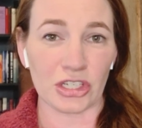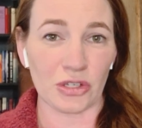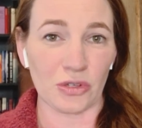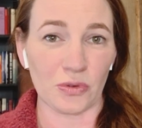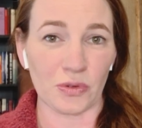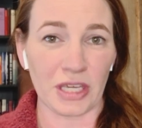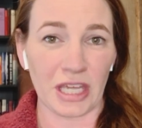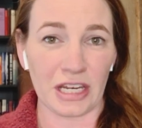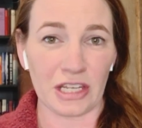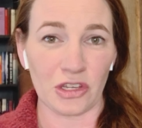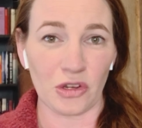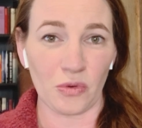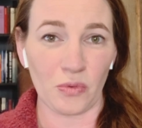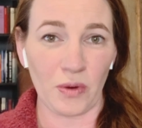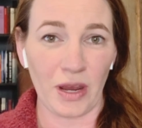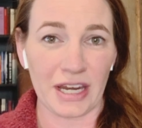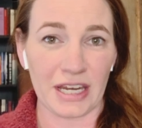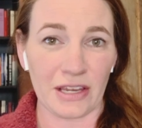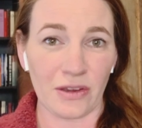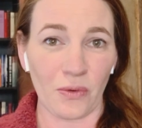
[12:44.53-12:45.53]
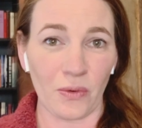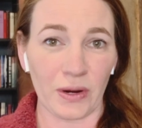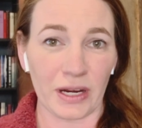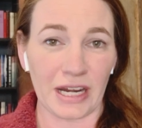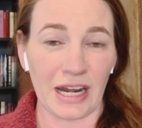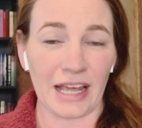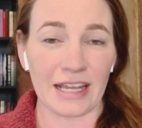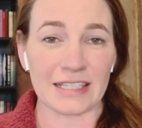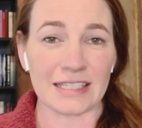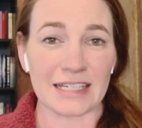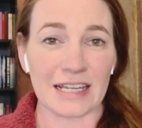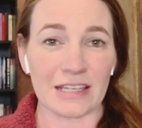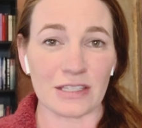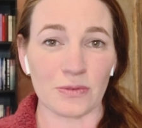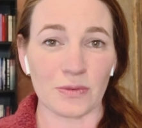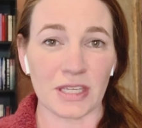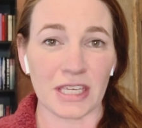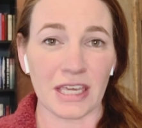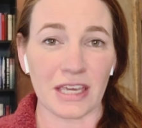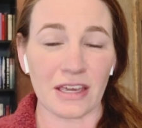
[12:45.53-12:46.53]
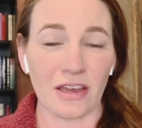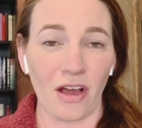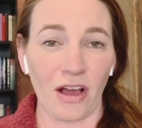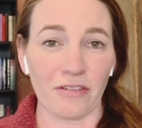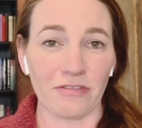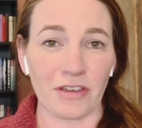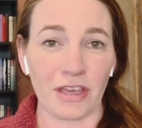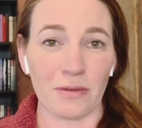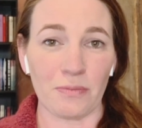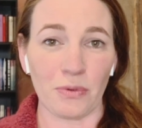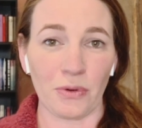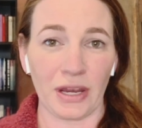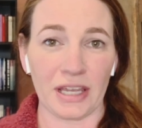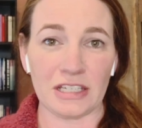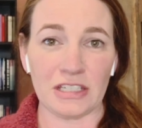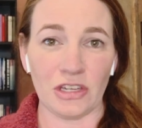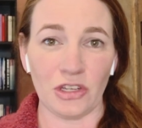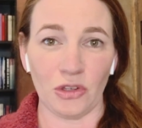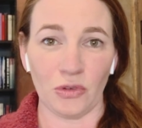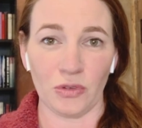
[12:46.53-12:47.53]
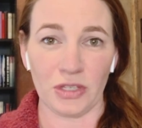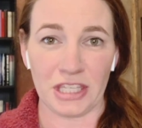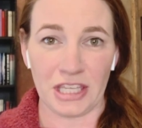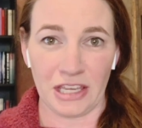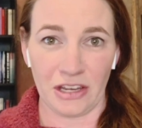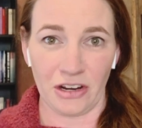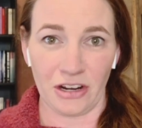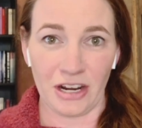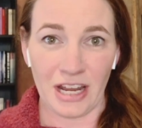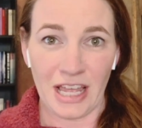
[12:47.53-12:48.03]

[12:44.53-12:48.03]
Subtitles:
to getting your writing organized as we kick off a brand new year.